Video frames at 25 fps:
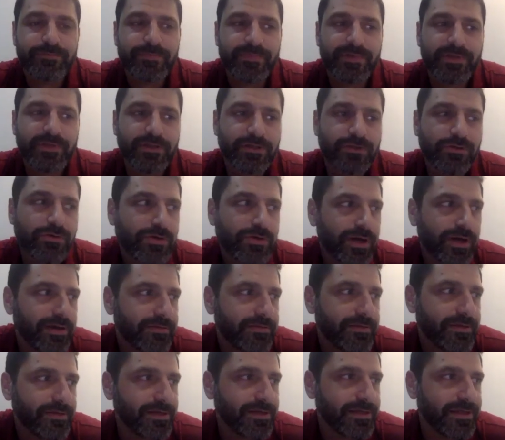Look, I
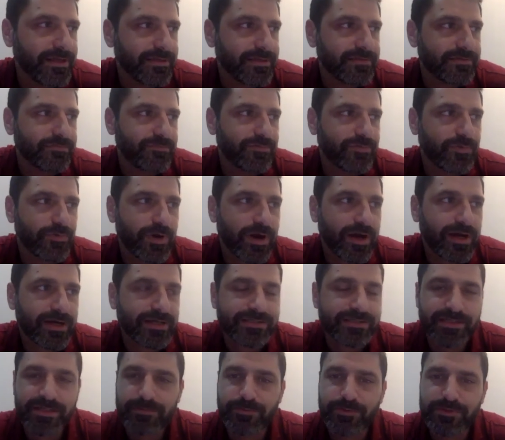think that for us
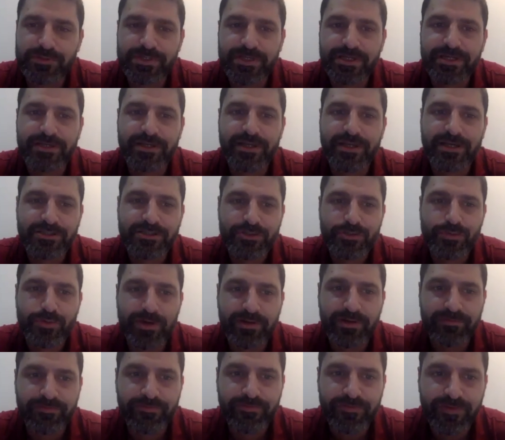it was like natural
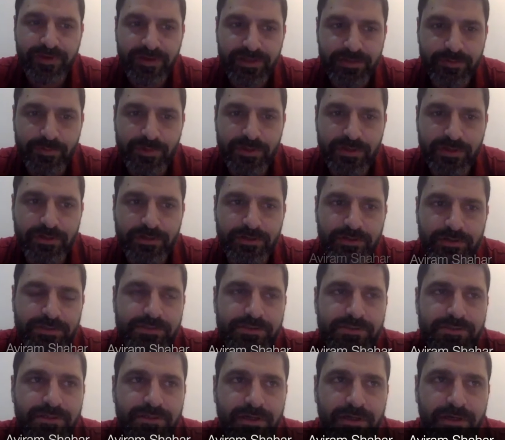fit because
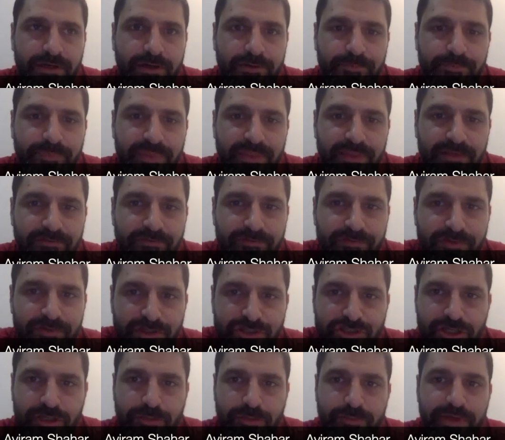the
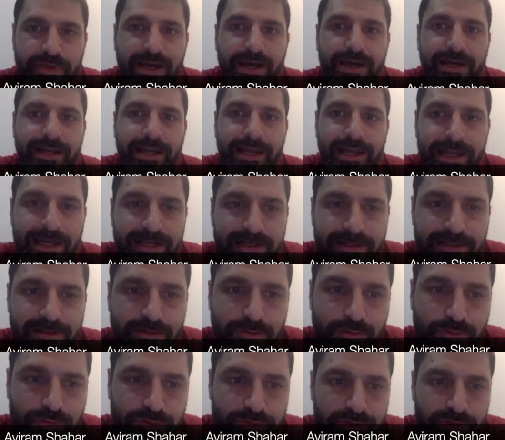vision behind
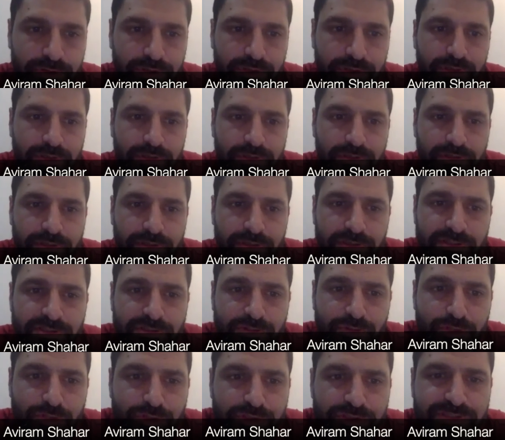Lendlord is to
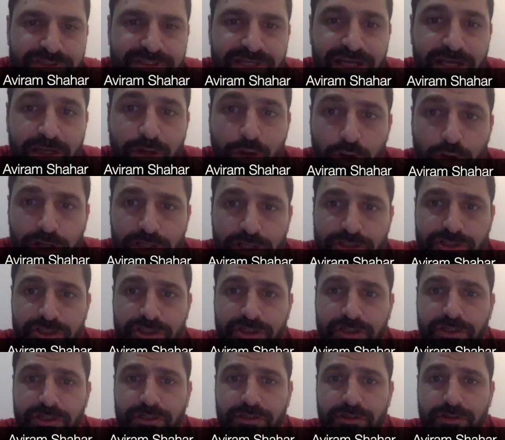use
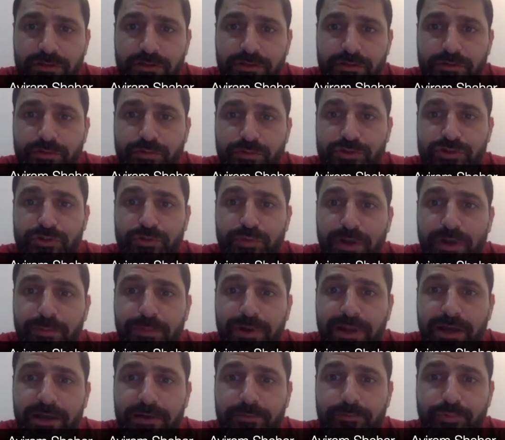technology to
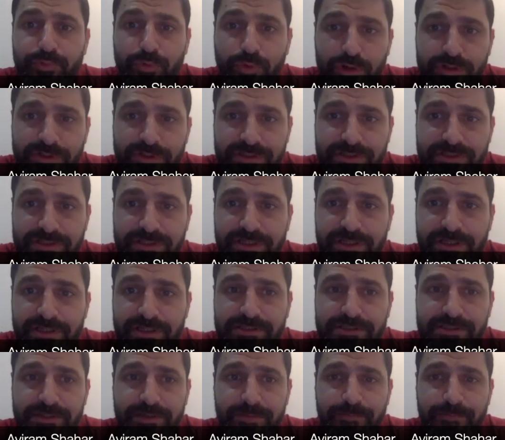streamline processes